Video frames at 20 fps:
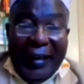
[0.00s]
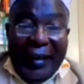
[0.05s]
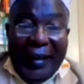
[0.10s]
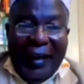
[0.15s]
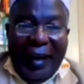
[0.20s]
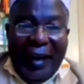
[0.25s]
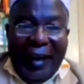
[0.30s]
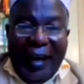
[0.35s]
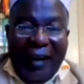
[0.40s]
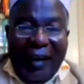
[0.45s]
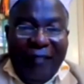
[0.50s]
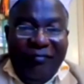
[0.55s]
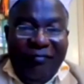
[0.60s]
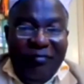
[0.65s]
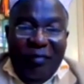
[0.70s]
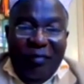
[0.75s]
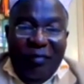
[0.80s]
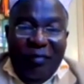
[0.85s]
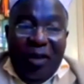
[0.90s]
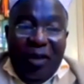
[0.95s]
Uh,
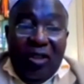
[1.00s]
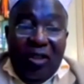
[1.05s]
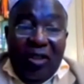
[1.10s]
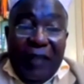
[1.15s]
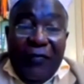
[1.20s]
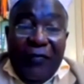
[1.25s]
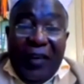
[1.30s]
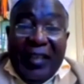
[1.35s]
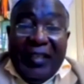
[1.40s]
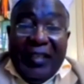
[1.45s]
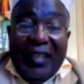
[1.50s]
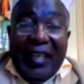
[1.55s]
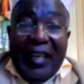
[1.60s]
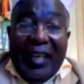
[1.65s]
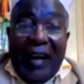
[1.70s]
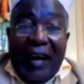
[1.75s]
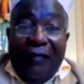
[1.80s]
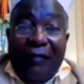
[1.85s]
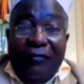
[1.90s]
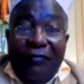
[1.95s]
because if I see
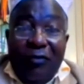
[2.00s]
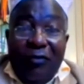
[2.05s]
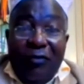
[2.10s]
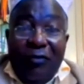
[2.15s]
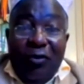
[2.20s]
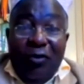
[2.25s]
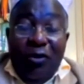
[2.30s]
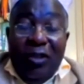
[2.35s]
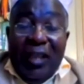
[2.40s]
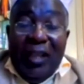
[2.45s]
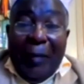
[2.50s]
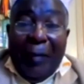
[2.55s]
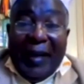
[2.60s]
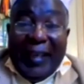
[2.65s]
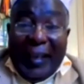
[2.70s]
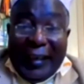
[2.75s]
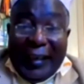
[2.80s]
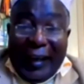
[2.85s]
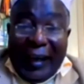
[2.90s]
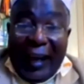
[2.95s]
I've uh, used the money and
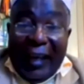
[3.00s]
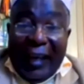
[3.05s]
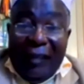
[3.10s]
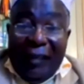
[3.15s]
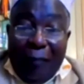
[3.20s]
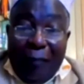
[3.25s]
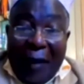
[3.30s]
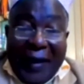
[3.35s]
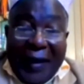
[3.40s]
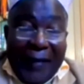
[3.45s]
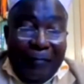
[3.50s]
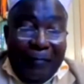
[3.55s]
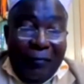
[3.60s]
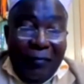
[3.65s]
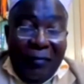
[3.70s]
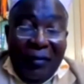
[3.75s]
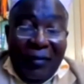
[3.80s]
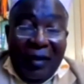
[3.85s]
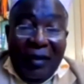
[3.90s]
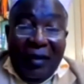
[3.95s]
I can't pay,
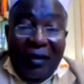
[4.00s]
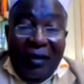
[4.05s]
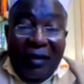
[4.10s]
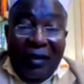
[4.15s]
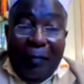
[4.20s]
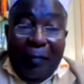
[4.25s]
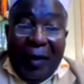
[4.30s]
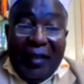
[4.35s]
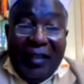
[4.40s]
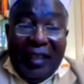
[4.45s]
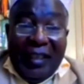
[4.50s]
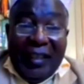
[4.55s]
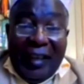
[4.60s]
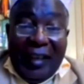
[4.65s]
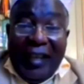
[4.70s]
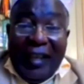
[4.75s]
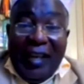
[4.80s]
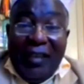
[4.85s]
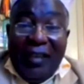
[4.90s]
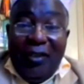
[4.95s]
the best thing
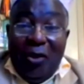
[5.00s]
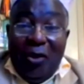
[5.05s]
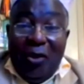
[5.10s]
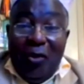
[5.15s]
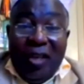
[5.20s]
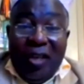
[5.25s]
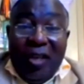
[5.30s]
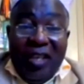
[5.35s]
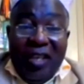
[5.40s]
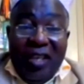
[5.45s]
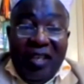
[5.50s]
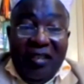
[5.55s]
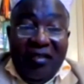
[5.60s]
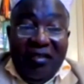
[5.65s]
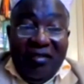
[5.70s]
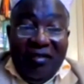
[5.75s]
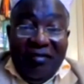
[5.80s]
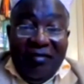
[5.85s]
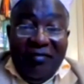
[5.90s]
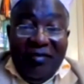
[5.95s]
Kenyans do is
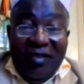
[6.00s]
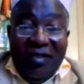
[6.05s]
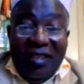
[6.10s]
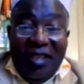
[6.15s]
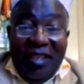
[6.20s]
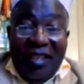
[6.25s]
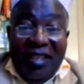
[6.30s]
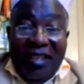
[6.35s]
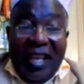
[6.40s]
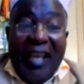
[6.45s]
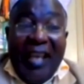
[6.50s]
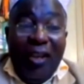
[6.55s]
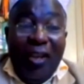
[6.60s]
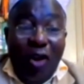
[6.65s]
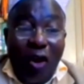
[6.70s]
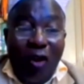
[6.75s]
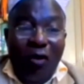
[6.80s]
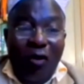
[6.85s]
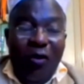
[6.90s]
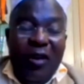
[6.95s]
they
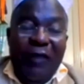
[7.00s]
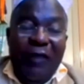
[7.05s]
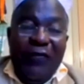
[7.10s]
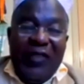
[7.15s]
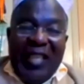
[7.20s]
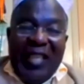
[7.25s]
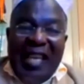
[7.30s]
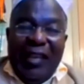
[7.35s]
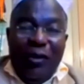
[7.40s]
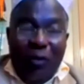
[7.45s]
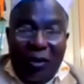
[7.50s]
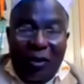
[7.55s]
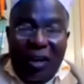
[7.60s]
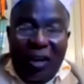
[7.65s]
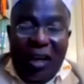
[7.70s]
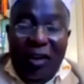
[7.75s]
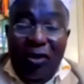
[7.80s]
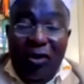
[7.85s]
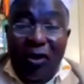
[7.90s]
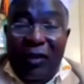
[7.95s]
ignore. If they
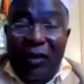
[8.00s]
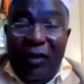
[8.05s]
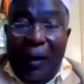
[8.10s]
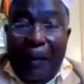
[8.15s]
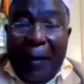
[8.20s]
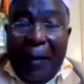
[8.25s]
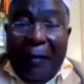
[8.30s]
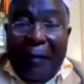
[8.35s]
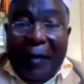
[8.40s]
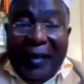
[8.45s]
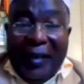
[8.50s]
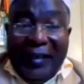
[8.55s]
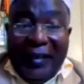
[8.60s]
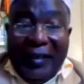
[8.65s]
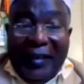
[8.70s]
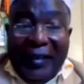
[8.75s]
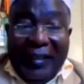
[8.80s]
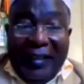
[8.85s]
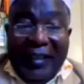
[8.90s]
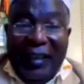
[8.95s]
ignore the payment,
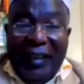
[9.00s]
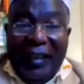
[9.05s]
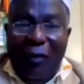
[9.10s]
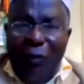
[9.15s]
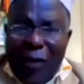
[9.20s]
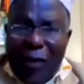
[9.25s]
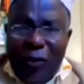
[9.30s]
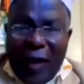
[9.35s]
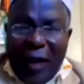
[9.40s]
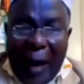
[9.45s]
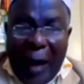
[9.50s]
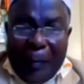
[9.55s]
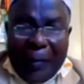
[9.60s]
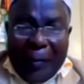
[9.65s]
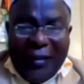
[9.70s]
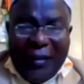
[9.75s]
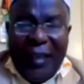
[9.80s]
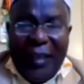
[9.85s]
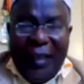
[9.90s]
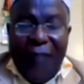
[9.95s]
what will happen?
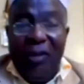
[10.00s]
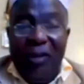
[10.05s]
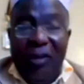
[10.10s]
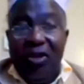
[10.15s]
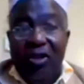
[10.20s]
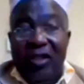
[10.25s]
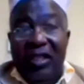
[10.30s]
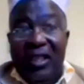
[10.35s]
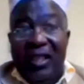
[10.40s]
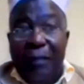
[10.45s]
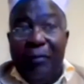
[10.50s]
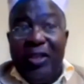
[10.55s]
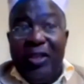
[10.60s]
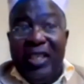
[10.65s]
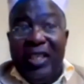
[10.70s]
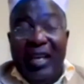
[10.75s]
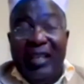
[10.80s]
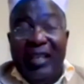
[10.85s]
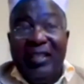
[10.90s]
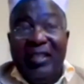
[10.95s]
Because somebody
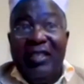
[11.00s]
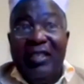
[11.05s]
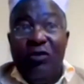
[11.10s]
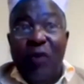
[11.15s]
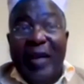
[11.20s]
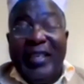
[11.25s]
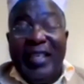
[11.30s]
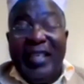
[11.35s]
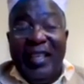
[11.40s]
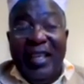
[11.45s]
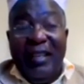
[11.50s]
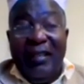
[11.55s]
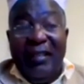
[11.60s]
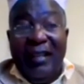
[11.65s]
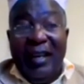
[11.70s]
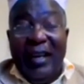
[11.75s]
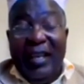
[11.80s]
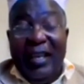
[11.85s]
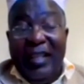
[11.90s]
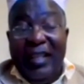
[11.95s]
else is waiting in the
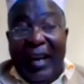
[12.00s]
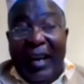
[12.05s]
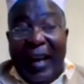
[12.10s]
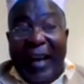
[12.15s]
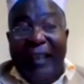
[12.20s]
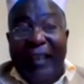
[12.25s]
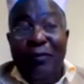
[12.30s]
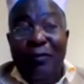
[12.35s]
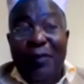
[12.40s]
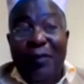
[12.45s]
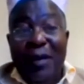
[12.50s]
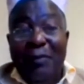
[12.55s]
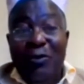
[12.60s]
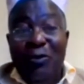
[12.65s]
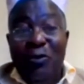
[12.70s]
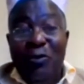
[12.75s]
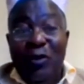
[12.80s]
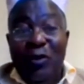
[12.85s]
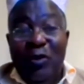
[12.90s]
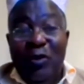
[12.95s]
in the line to be able
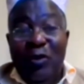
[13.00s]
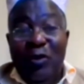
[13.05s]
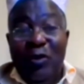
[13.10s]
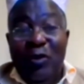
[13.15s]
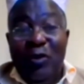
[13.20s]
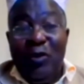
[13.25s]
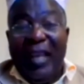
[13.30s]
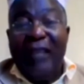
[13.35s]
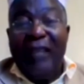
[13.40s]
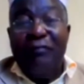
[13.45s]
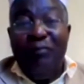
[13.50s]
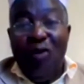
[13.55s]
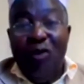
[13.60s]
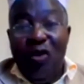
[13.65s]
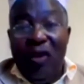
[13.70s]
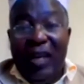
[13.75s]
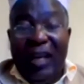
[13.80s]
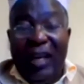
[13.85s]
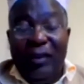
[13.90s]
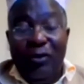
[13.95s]
to get more and
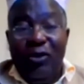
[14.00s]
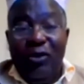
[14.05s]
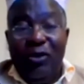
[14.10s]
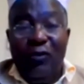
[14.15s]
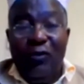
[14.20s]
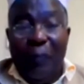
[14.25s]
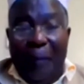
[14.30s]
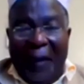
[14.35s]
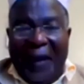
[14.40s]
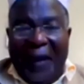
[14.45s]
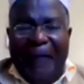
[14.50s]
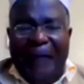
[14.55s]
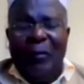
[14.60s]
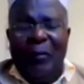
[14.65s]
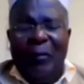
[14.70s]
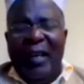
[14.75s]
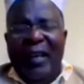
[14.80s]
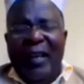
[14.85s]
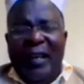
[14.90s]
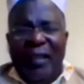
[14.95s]
also to pay.
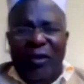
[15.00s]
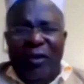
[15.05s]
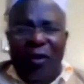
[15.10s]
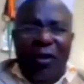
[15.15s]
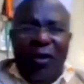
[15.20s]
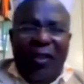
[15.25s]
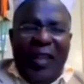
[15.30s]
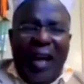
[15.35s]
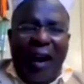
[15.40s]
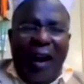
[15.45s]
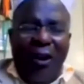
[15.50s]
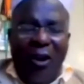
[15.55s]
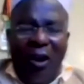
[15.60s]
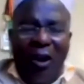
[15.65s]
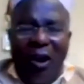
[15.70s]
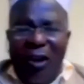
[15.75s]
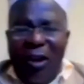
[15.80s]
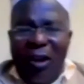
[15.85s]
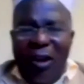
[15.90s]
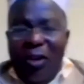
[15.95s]
Mm-hmm. So there are
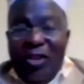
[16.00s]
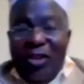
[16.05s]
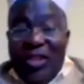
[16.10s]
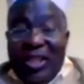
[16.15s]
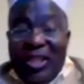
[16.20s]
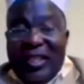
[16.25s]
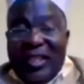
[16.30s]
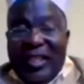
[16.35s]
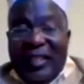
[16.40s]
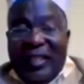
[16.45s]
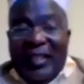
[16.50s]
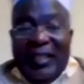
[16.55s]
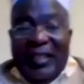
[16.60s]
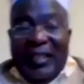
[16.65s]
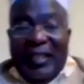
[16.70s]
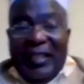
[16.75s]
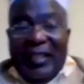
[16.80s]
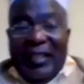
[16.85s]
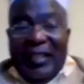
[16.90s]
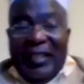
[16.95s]
all logistics
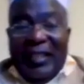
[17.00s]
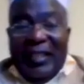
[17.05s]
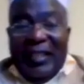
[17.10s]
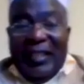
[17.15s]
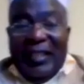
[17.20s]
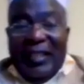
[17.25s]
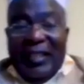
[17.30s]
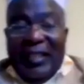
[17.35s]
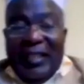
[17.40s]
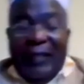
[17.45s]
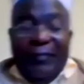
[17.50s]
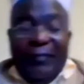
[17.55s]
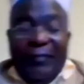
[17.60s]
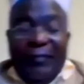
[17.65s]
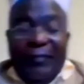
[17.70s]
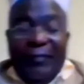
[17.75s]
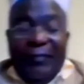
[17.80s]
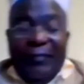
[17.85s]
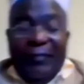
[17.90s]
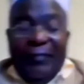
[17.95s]

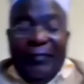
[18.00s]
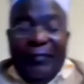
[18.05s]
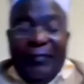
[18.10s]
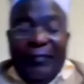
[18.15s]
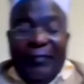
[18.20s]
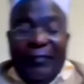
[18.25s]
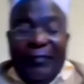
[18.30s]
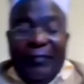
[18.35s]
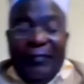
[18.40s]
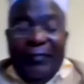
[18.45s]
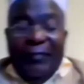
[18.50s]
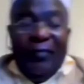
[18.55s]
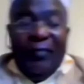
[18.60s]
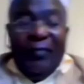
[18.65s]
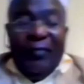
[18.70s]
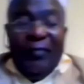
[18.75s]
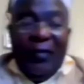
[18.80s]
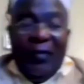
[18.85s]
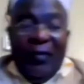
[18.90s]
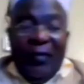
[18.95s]
that uh,
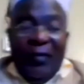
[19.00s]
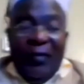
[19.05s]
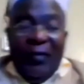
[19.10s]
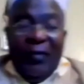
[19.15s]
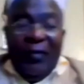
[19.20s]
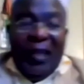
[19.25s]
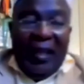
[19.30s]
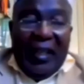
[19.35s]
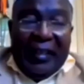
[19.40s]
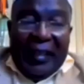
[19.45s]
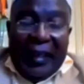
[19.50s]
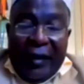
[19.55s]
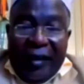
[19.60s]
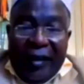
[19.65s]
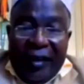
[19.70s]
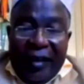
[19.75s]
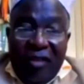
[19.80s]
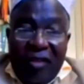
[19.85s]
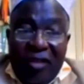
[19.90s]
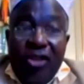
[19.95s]
uh,
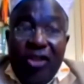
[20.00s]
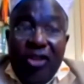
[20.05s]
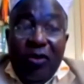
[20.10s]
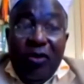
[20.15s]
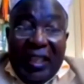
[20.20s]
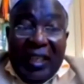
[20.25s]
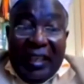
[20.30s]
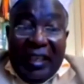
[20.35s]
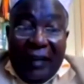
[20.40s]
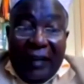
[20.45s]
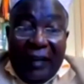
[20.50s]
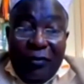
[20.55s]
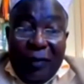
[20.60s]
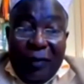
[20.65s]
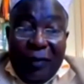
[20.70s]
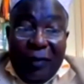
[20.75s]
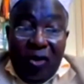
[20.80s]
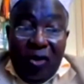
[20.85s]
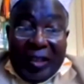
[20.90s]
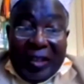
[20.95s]
issues that have to be
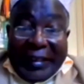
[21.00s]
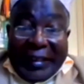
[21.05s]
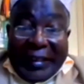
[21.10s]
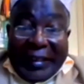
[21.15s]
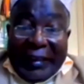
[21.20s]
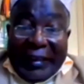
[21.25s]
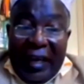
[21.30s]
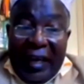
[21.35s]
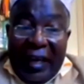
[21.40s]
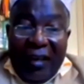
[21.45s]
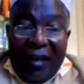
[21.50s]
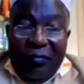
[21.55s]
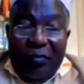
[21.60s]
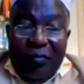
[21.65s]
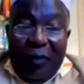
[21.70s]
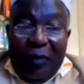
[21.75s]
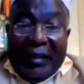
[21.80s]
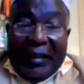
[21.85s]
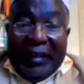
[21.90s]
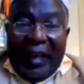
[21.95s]
considered.
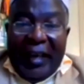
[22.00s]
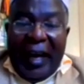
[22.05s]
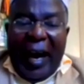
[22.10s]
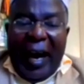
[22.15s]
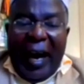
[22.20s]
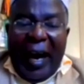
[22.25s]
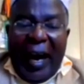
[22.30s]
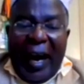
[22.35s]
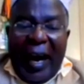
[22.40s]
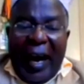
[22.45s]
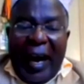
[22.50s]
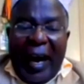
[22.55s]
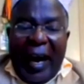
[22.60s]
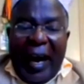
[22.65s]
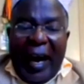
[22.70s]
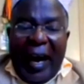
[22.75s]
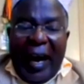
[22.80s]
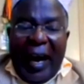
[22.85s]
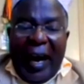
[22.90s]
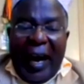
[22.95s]
But uh, I
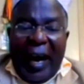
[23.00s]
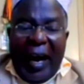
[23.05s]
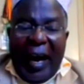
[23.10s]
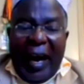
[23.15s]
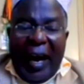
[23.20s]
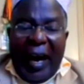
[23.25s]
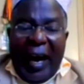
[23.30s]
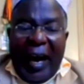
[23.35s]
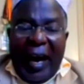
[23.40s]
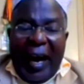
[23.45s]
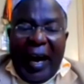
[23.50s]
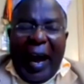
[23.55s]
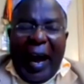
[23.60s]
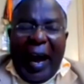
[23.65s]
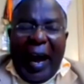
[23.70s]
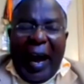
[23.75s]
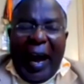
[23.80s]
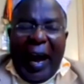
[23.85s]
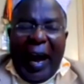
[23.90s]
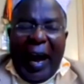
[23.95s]
still repeat
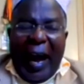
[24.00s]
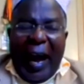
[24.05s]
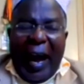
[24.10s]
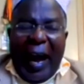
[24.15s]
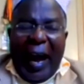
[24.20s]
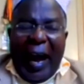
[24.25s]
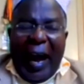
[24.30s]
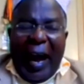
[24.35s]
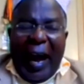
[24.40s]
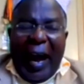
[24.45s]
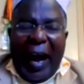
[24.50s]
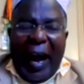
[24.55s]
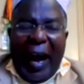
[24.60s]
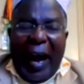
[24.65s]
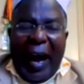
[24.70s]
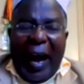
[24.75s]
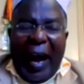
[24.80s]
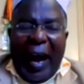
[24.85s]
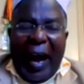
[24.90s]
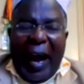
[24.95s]
the the
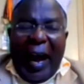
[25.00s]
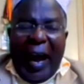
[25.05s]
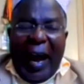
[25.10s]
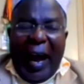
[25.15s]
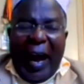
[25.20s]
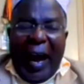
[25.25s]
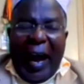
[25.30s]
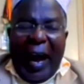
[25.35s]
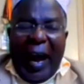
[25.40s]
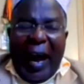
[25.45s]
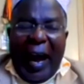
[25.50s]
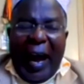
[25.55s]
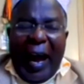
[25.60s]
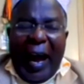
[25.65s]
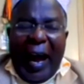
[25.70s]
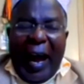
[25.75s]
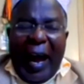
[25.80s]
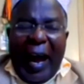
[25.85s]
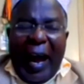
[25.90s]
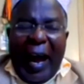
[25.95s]
the concept
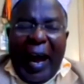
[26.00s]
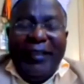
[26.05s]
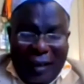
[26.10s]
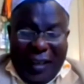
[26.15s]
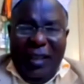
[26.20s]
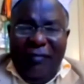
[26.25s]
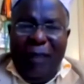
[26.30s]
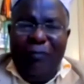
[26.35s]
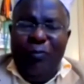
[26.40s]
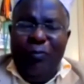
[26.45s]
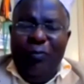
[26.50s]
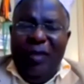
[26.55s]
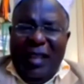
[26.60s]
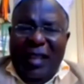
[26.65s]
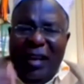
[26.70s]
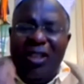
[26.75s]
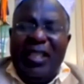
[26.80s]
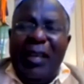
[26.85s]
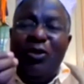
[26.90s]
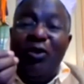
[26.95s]
so good. I
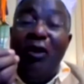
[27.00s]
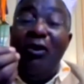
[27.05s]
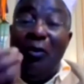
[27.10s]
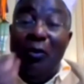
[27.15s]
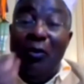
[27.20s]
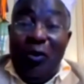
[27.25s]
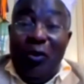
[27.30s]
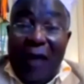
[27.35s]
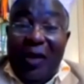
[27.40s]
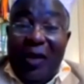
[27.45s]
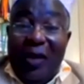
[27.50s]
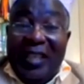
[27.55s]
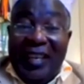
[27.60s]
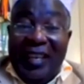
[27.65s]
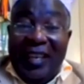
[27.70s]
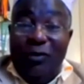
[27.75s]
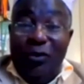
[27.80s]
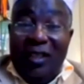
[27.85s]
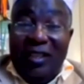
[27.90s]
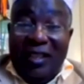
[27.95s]
wish it was
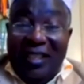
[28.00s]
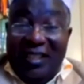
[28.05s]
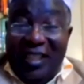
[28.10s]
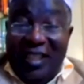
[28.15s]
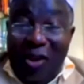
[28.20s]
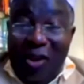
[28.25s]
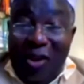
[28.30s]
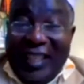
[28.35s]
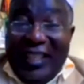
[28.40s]
zero rated.